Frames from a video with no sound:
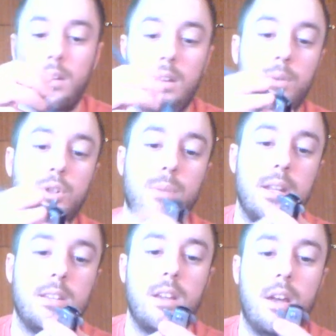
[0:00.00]
which
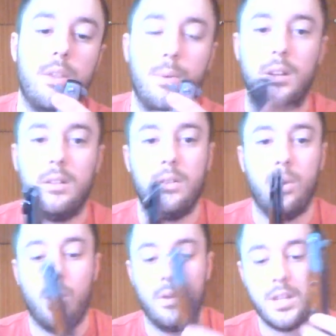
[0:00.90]
means the other one,
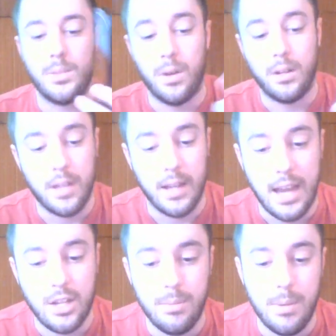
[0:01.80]
or this one, can
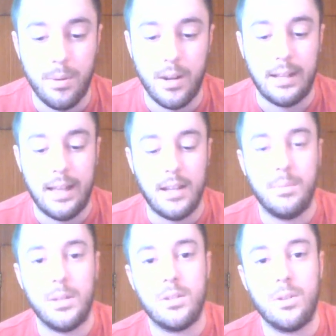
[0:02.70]
actually be put online to
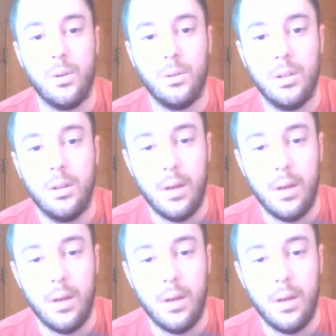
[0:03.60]
be sold.